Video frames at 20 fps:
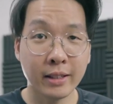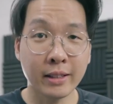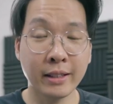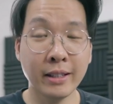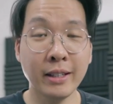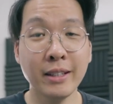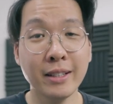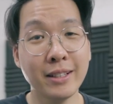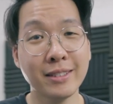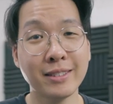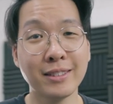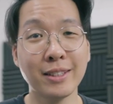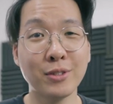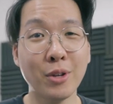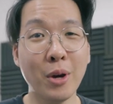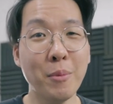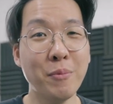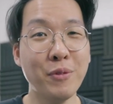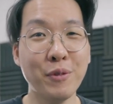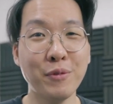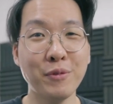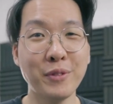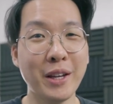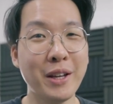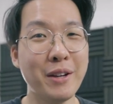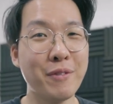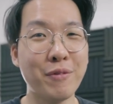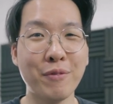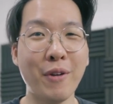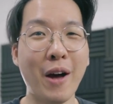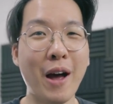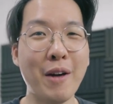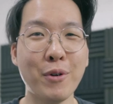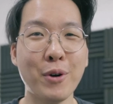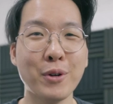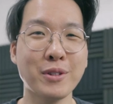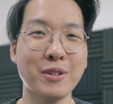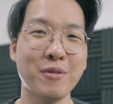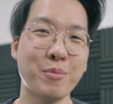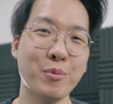here is the top 15
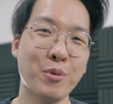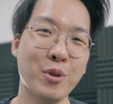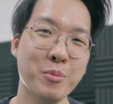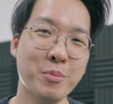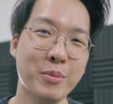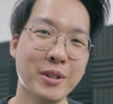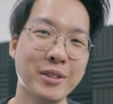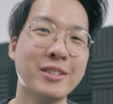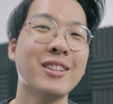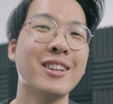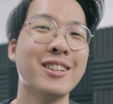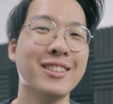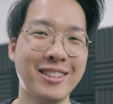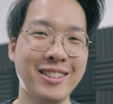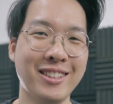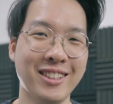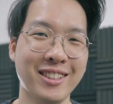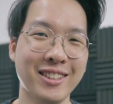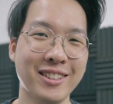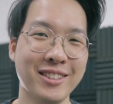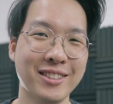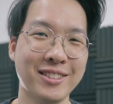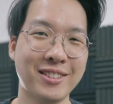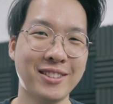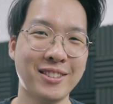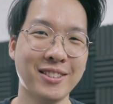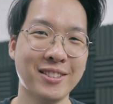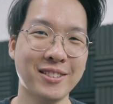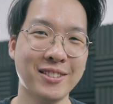5-octave marimbas tier list.